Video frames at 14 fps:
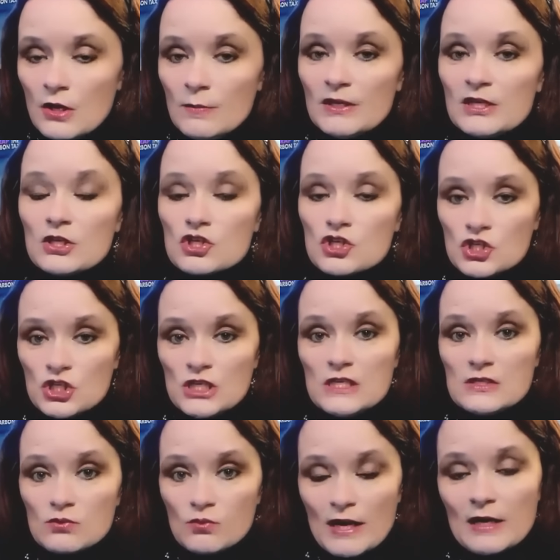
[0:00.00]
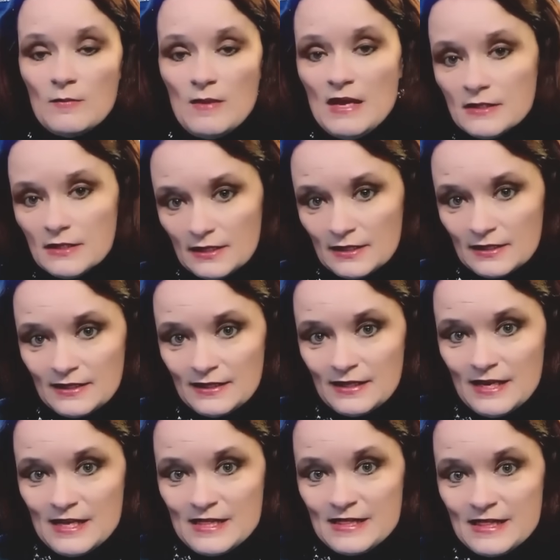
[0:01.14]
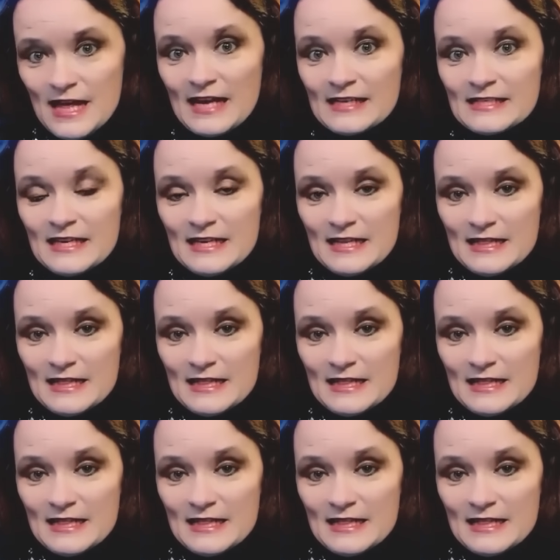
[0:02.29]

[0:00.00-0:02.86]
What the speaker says: because she's recommending that